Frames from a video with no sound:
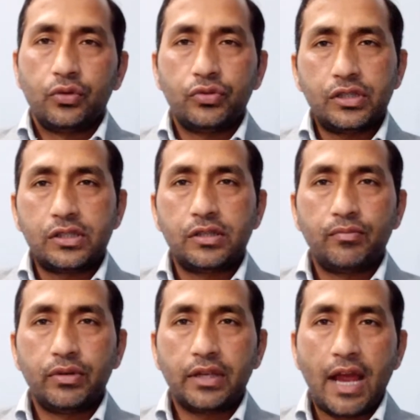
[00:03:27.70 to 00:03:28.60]
You just
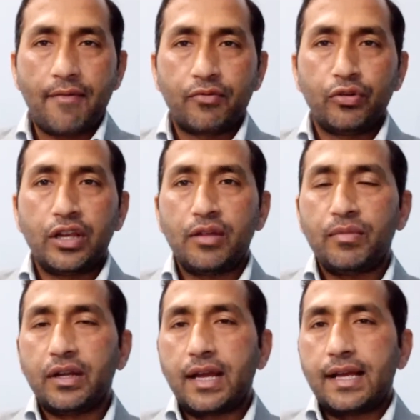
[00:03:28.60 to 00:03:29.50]
simply have to name
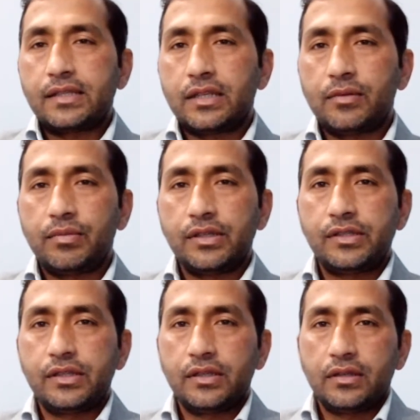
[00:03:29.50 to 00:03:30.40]
it as
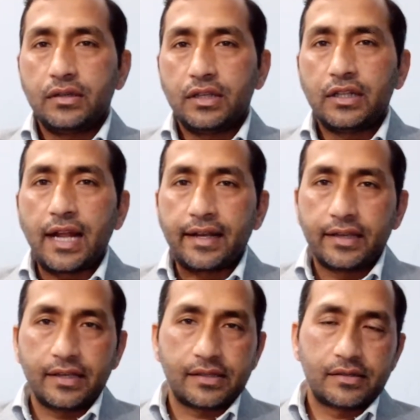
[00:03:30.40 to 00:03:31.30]
ABC in that
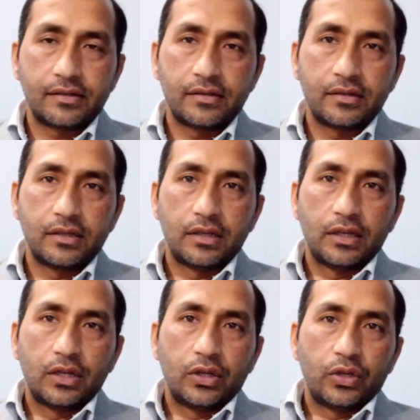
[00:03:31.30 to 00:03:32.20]
case,
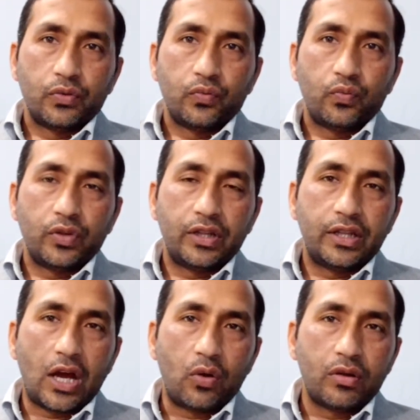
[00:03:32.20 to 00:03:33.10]

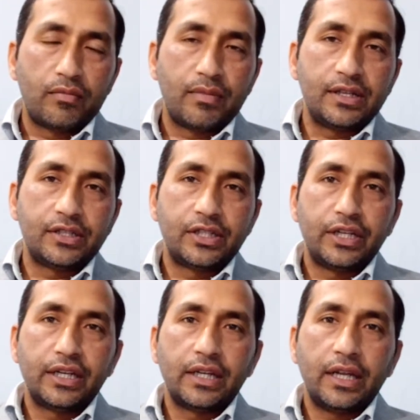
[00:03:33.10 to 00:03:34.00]
without
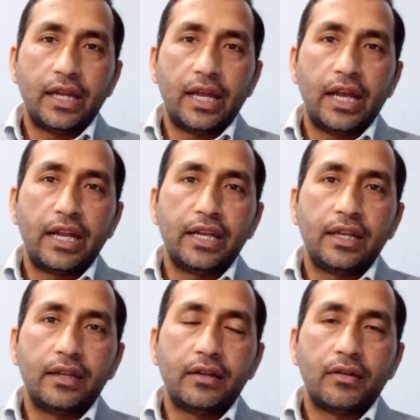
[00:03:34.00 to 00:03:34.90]
mentioning
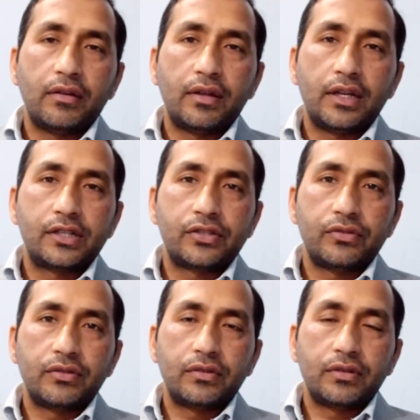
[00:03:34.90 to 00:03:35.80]
any its
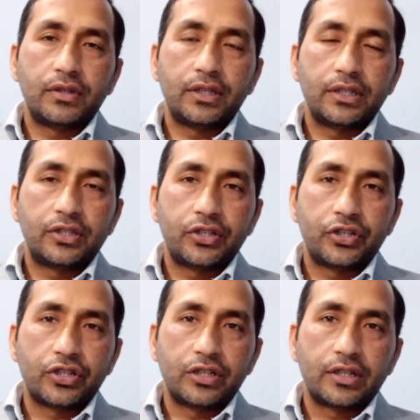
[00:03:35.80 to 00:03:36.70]

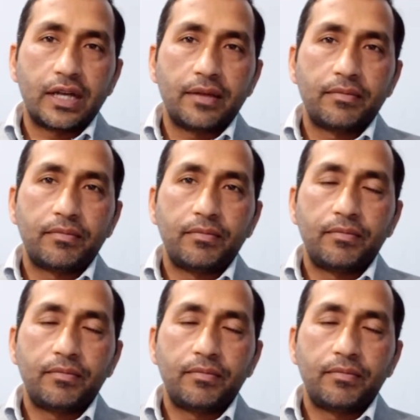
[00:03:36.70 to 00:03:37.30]
return type,